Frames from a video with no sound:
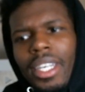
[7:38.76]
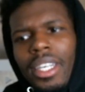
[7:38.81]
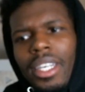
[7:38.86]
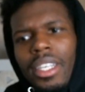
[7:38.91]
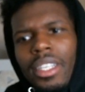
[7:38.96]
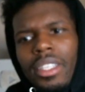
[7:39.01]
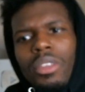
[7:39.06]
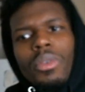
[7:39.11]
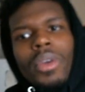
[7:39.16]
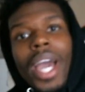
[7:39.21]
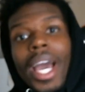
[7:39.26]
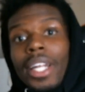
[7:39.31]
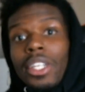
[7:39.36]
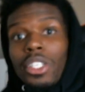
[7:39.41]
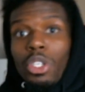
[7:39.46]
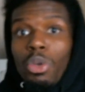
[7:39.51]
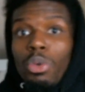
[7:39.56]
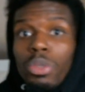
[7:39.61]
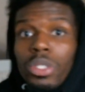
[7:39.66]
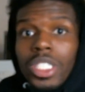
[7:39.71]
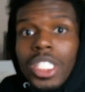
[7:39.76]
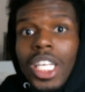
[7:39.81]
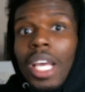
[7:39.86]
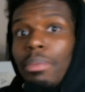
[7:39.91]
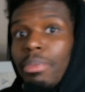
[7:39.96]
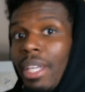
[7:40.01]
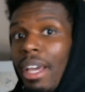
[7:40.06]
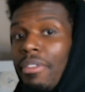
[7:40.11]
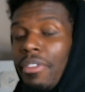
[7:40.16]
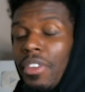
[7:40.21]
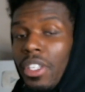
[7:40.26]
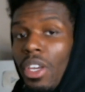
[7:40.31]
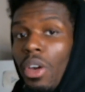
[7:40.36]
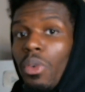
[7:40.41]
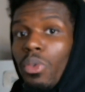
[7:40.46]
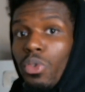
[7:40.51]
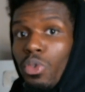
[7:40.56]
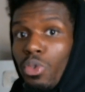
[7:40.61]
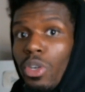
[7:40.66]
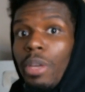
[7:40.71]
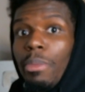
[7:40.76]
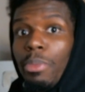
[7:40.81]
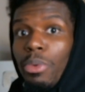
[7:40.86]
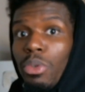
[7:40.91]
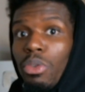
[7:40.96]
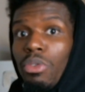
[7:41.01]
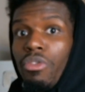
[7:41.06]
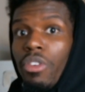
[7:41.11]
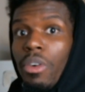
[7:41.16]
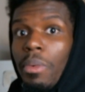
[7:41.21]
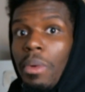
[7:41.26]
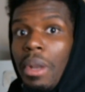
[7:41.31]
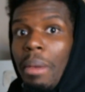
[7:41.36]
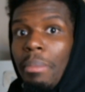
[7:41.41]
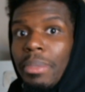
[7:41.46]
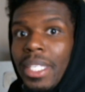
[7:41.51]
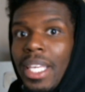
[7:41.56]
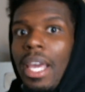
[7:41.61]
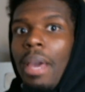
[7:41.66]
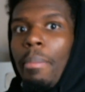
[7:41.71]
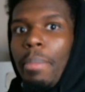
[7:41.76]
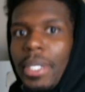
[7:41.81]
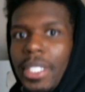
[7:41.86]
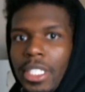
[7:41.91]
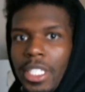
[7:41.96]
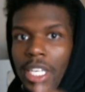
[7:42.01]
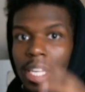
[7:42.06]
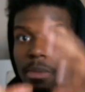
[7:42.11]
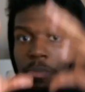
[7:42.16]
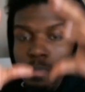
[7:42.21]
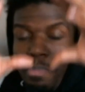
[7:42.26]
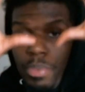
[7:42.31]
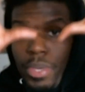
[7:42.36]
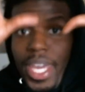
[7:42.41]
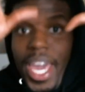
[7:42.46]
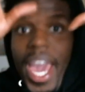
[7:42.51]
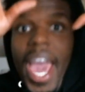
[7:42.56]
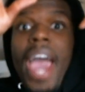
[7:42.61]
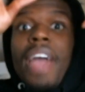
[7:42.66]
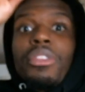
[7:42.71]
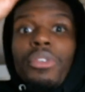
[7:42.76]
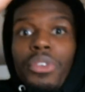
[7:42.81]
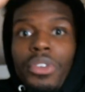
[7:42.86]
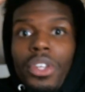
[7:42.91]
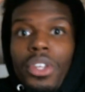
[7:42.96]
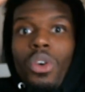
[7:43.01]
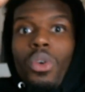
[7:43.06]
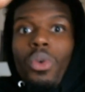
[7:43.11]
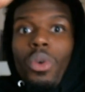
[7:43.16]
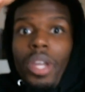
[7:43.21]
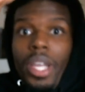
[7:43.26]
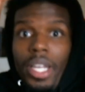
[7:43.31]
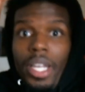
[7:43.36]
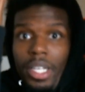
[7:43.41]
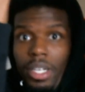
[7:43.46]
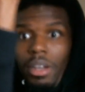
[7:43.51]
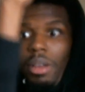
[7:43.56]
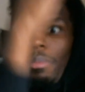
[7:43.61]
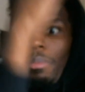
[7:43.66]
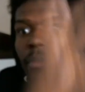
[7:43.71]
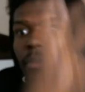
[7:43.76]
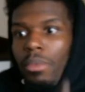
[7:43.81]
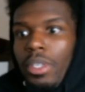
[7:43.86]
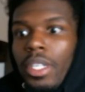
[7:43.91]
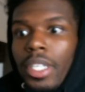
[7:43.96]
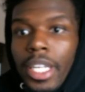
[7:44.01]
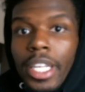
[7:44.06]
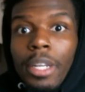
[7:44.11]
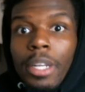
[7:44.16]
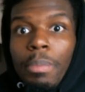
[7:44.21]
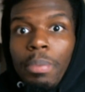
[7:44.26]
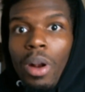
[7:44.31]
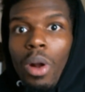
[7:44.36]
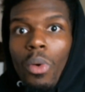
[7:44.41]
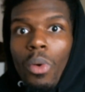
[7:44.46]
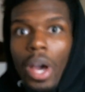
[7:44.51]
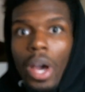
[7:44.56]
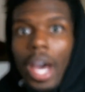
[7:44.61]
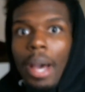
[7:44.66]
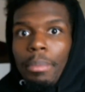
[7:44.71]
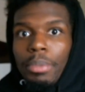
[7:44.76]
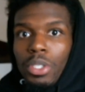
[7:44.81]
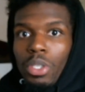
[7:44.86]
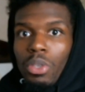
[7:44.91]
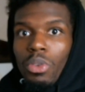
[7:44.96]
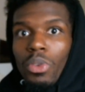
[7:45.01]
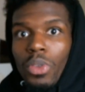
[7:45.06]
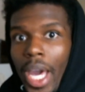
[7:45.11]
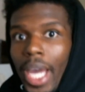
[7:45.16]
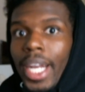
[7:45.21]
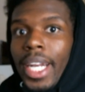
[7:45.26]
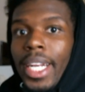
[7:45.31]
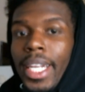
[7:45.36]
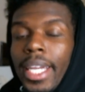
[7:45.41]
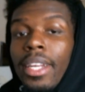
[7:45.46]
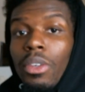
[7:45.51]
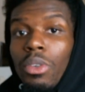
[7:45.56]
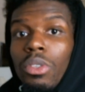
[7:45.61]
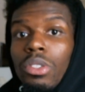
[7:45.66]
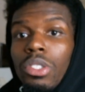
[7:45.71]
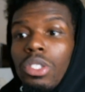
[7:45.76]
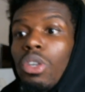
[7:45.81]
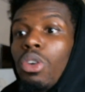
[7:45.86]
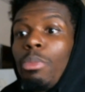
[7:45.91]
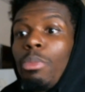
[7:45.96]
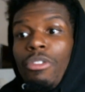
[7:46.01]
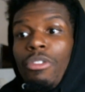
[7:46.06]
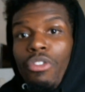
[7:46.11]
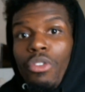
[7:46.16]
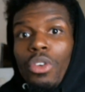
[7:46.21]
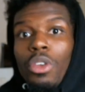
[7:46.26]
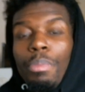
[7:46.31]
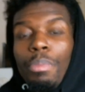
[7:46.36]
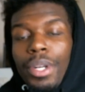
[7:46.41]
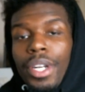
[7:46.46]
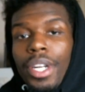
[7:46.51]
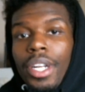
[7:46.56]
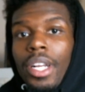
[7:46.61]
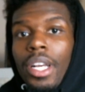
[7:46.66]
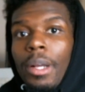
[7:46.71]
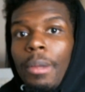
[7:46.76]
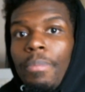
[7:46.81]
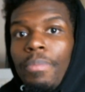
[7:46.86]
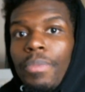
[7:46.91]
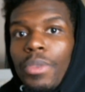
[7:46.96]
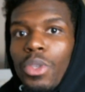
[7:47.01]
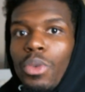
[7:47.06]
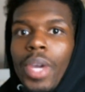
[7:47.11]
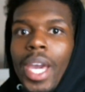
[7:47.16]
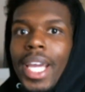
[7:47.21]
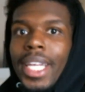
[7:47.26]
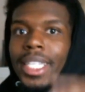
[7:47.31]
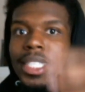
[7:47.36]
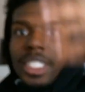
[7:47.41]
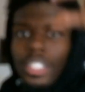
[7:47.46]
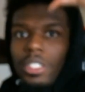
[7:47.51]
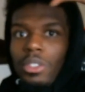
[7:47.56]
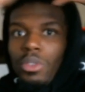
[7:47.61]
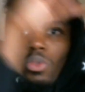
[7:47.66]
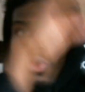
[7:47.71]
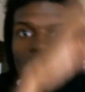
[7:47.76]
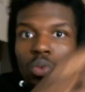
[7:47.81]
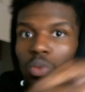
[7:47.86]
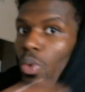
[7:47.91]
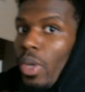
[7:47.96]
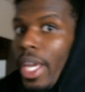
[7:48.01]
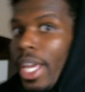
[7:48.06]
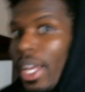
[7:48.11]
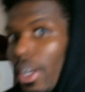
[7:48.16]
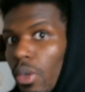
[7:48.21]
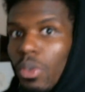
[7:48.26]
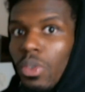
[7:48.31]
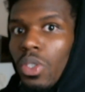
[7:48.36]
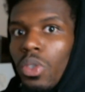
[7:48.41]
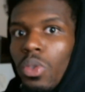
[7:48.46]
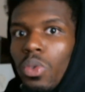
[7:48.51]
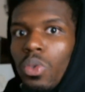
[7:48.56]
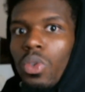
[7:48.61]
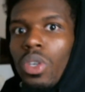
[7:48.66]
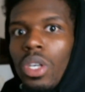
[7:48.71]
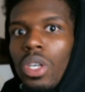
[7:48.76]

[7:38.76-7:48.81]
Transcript: You got 2 steps after your dribble, you feel what I'm saying? But she gathered, though, and did a pro hop. So you got to land on 2 before you put it up. You can't just land on 2,